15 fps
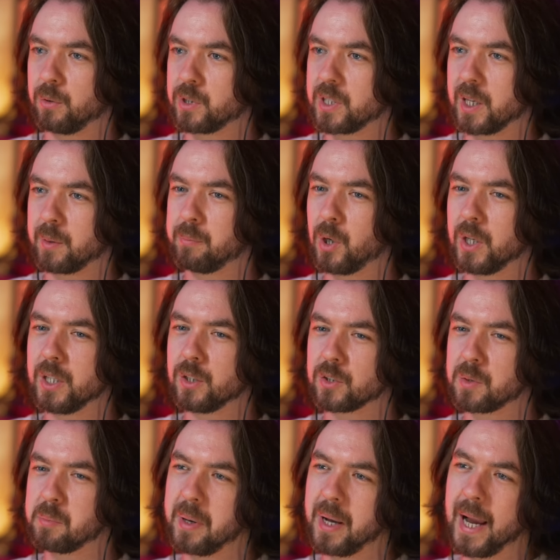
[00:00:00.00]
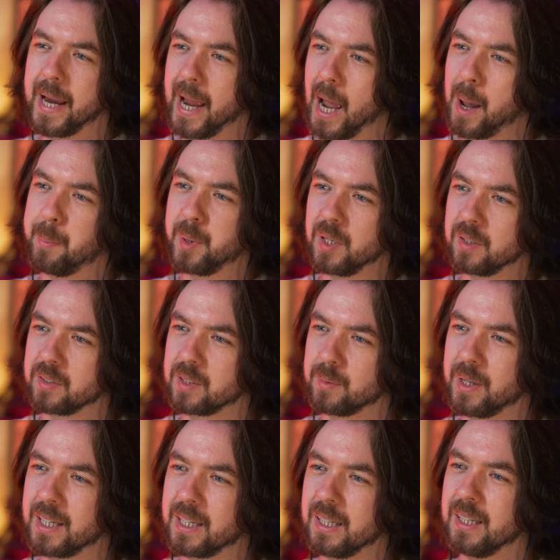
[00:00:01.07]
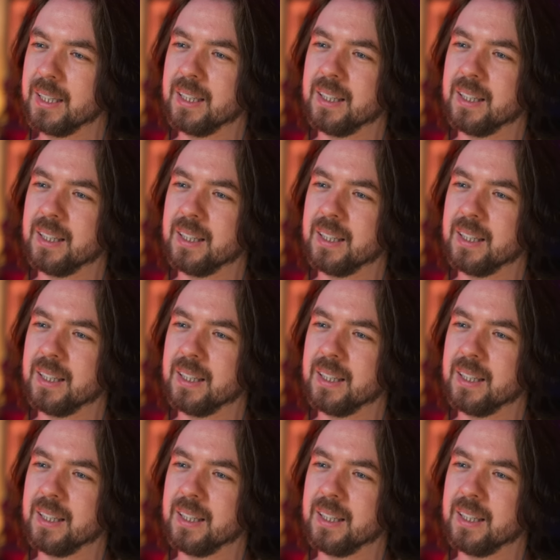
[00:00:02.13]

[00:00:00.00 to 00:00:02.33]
where it's like money doesn't buy happiness. I'm like,